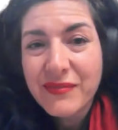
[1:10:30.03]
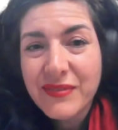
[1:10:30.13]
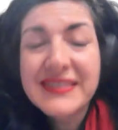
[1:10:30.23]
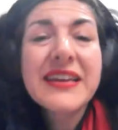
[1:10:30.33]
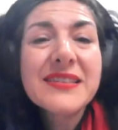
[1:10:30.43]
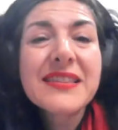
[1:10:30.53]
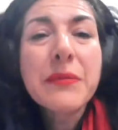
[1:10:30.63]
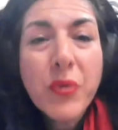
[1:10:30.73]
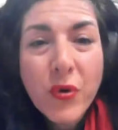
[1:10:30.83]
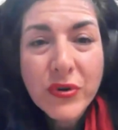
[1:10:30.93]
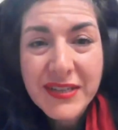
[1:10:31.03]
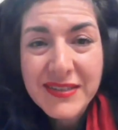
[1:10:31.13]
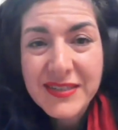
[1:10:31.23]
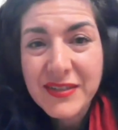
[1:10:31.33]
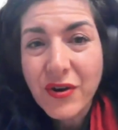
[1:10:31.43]
sees the
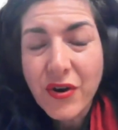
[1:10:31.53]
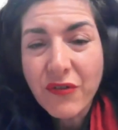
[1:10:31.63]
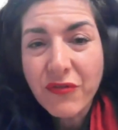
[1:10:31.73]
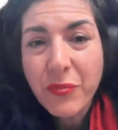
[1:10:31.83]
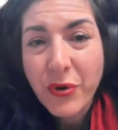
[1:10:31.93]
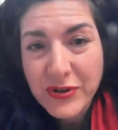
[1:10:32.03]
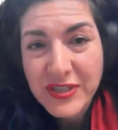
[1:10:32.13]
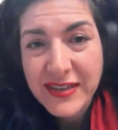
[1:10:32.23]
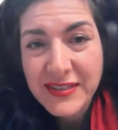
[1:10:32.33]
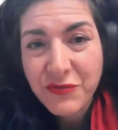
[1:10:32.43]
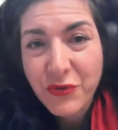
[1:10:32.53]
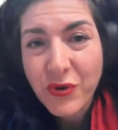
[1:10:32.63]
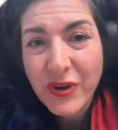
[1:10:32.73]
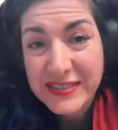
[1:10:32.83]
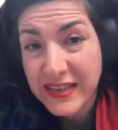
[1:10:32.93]
importance of protests
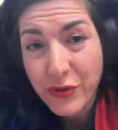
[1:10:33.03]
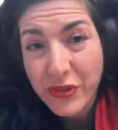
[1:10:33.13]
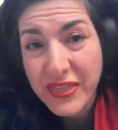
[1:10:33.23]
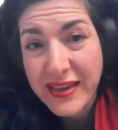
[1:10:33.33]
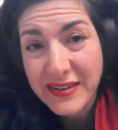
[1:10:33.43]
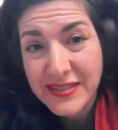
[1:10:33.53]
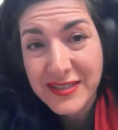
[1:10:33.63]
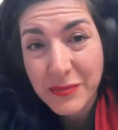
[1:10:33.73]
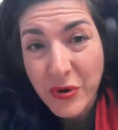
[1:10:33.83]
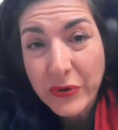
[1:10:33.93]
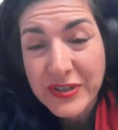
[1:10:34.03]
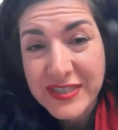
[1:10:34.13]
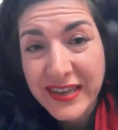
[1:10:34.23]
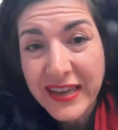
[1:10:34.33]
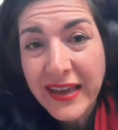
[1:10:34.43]
for its health and its
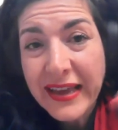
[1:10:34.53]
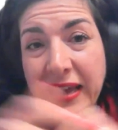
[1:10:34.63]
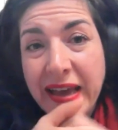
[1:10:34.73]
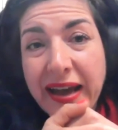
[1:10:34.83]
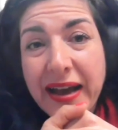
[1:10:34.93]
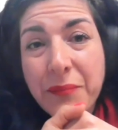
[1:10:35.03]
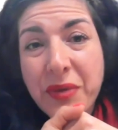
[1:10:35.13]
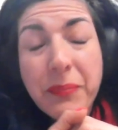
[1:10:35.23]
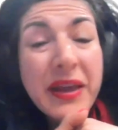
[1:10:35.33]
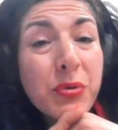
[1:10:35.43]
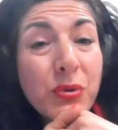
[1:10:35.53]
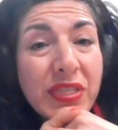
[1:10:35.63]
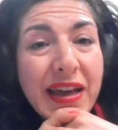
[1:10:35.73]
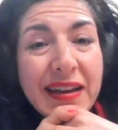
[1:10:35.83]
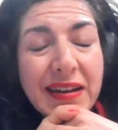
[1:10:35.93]
democracy um, are people
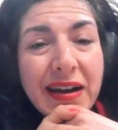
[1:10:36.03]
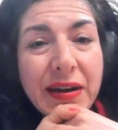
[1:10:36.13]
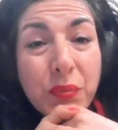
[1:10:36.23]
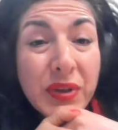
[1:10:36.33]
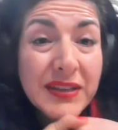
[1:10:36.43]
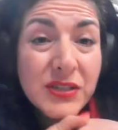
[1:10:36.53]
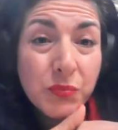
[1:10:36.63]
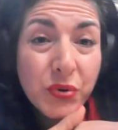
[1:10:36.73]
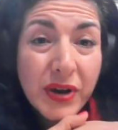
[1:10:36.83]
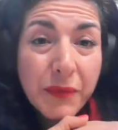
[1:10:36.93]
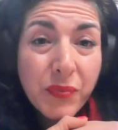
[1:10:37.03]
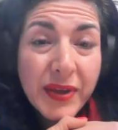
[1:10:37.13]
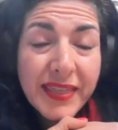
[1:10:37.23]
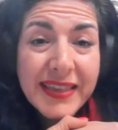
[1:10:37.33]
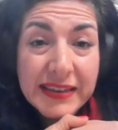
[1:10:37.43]
that are willing to put up
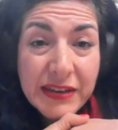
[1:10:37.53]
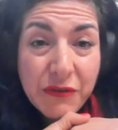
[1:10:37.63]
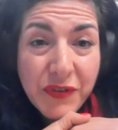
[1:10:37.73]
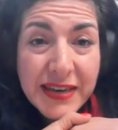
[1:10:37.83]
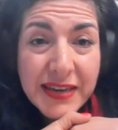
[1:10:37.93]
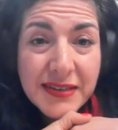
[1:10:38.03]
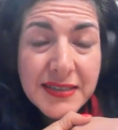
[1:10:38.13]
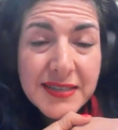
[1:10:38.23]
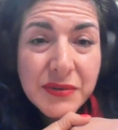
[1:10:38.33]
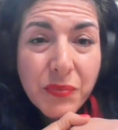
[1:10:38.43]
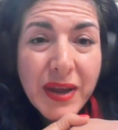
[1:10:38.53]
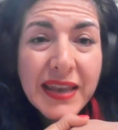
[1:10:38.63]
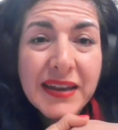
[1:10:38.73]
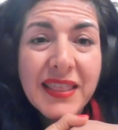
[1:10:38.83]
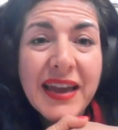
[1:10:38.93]
with inconvenience
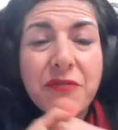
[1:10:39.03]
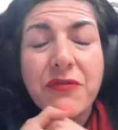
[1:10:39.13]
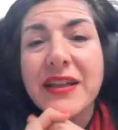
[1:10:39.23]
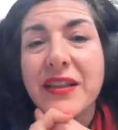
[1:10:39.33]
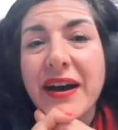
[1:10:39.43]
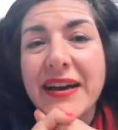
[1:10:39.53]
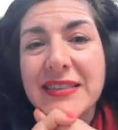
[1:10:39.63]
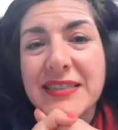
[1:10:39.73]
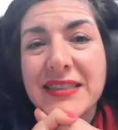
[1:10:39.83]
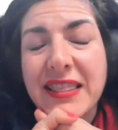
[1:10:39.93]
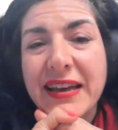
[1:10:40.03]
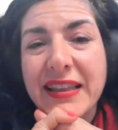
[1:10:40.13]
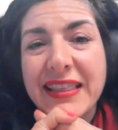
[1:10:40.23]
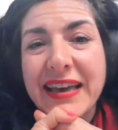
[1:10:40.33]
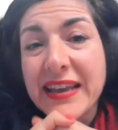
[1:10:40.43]
when they realize
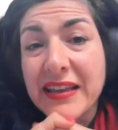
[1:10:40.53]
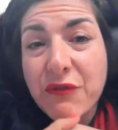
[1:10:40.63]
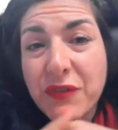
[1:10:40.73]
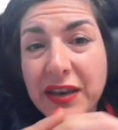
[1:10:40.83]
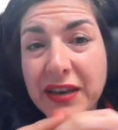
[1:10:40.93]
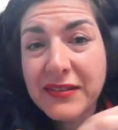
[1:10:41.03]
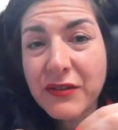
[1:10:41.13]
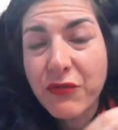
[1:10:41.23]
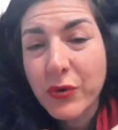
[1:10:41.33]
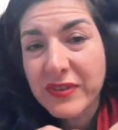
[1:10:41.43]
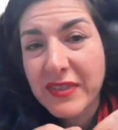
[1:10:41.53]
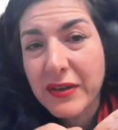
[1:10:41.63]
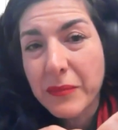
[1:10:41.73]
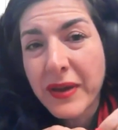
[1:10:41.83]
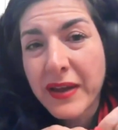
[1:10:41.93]
that that inconvenience affords
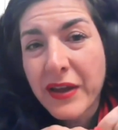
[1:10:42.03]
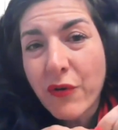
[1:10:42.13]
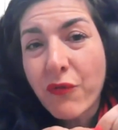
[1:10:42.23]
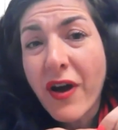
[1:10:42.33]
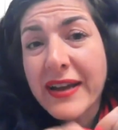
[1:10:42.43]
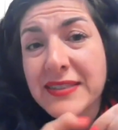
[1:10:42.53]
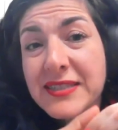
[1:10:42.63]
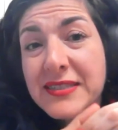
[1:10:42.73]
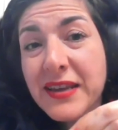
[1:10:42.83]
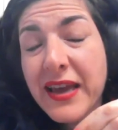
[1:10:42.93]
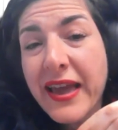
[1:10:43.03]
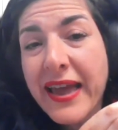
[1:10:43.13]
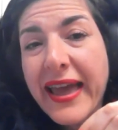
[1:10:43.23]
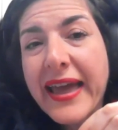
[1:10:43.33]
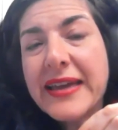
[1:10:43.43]
them rights
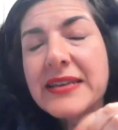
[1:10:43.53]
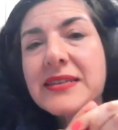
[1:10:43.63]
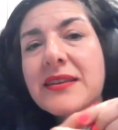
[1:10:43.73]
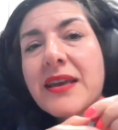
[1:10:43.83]
and